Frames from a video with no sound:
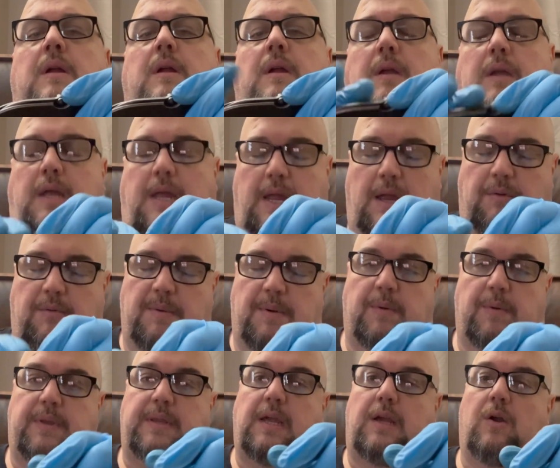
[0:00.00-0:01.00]
can't remember
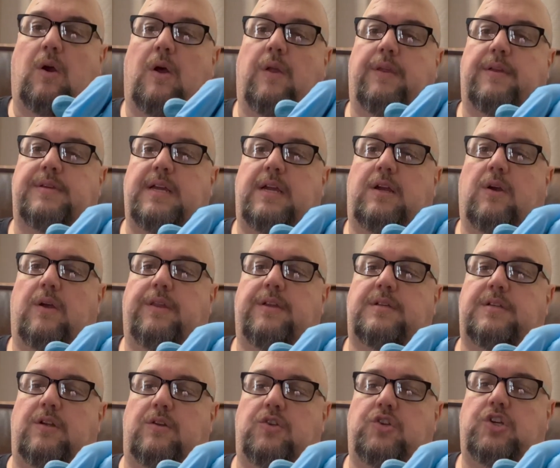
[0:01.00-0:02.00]
what they call this. They call this
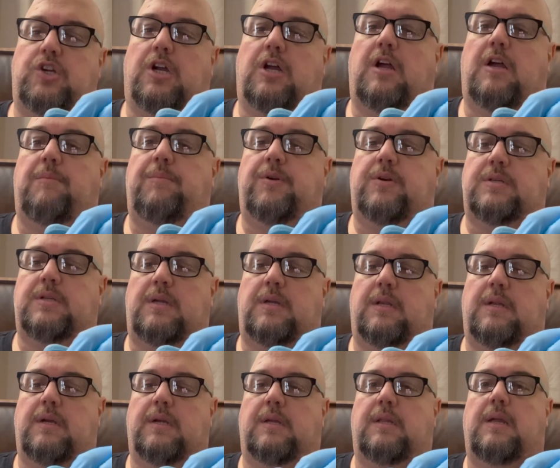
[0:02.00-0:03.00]
their Chub or
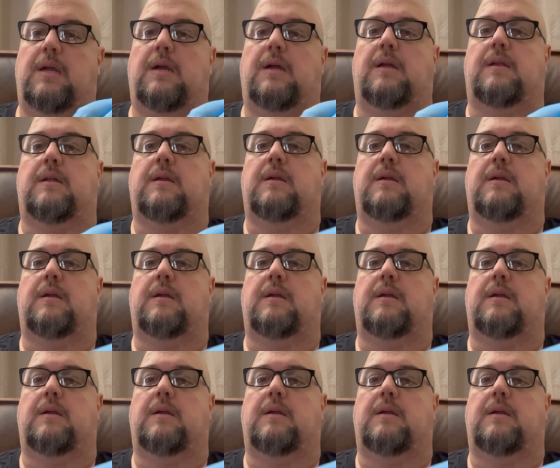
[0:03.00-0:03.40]
something like that.